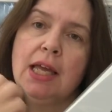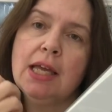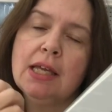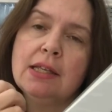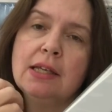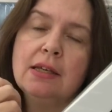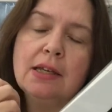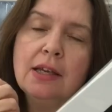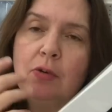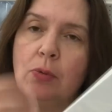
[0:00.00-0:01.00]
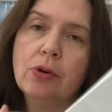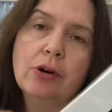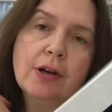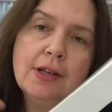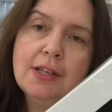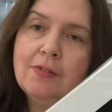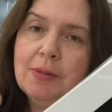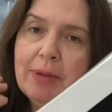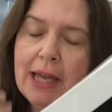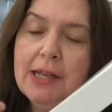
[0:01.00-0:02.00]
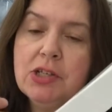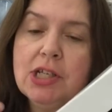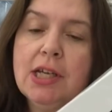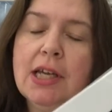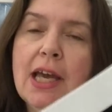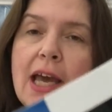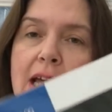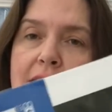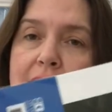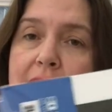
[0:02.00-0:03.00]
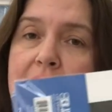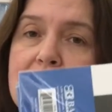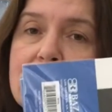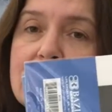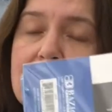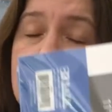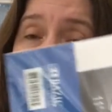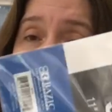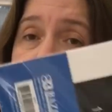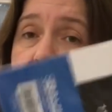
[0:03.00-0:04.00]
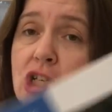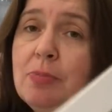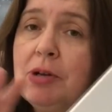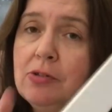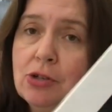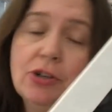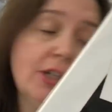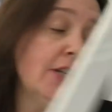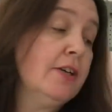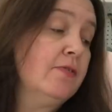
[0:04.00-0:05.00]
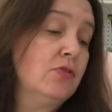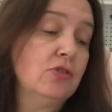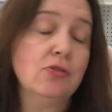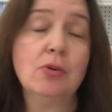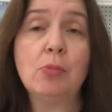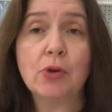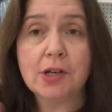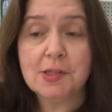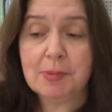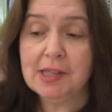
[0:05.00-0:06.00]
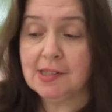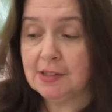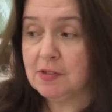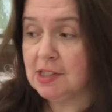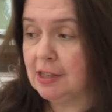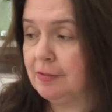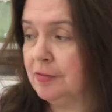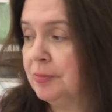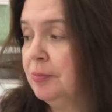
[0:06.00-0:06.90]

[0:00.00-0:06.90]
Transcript: and ink work and even painting, and it's it's a cheap alternative to the more expensive stuff.